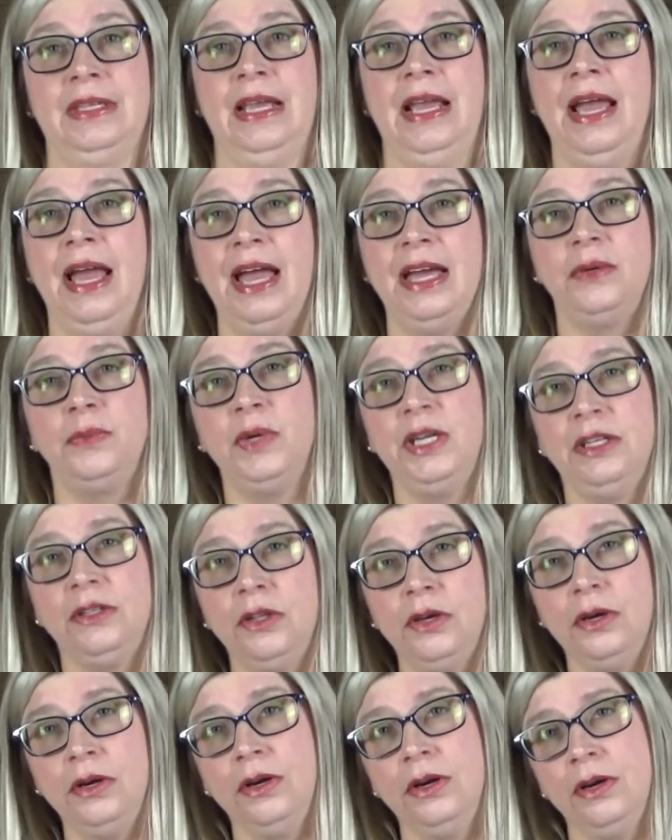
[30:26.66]
and we
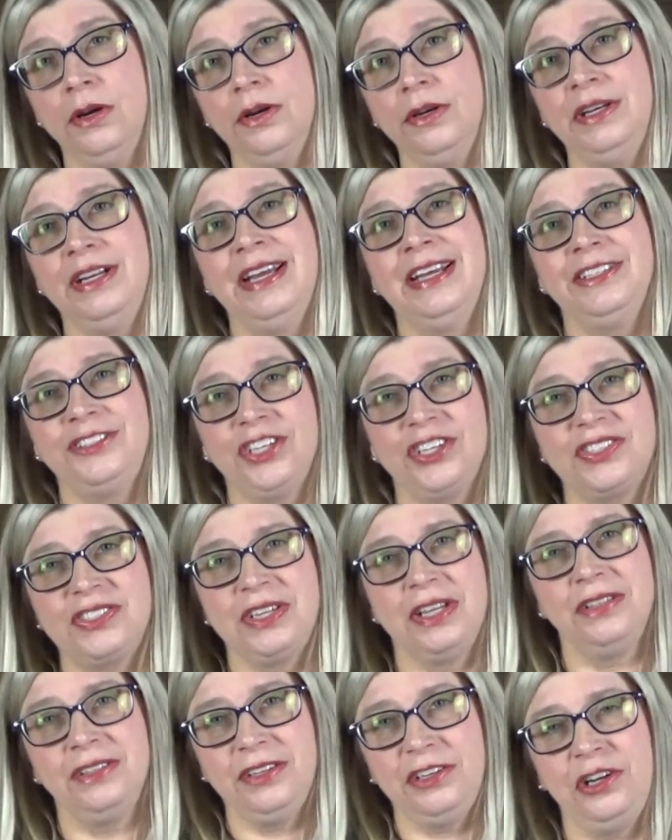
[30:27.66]
learn just
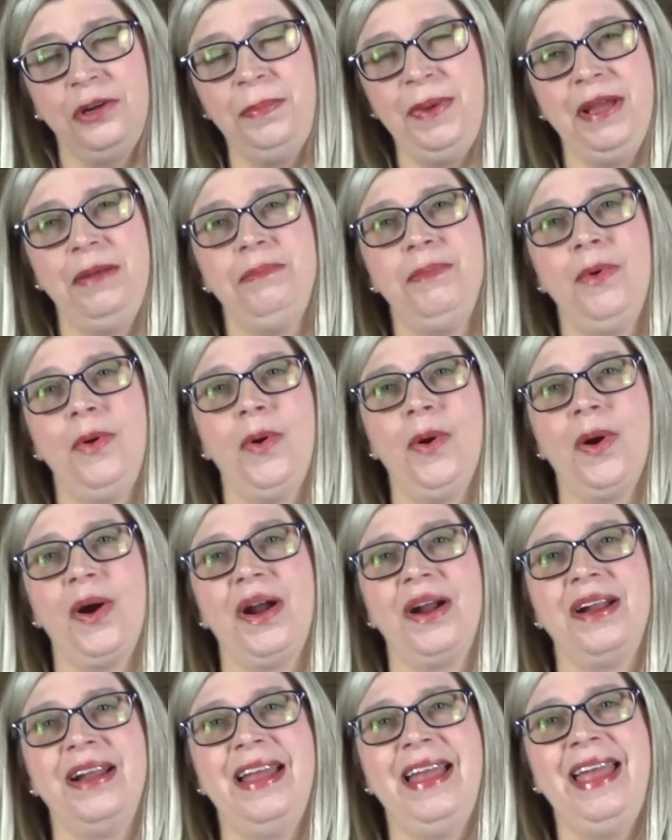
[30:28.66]
a little bit
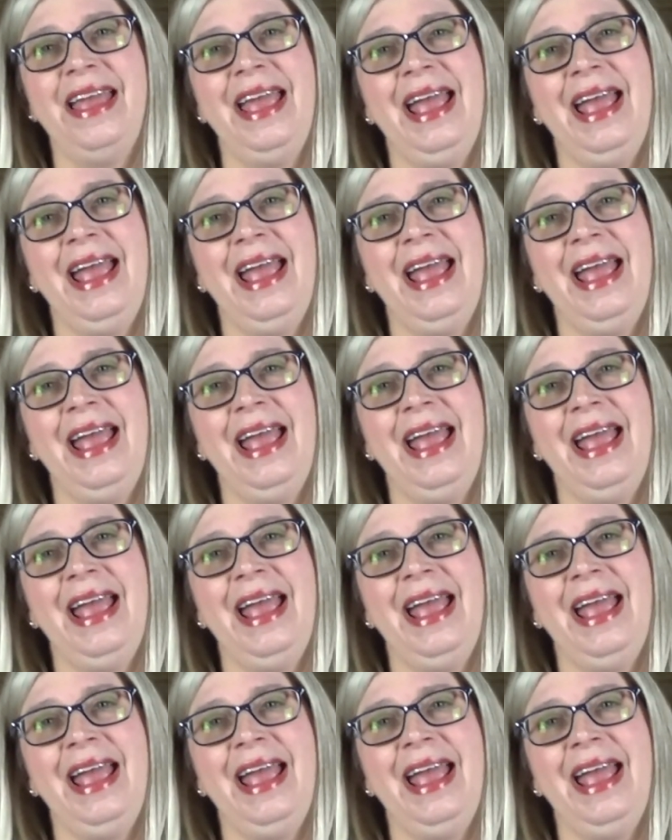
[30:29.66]
more.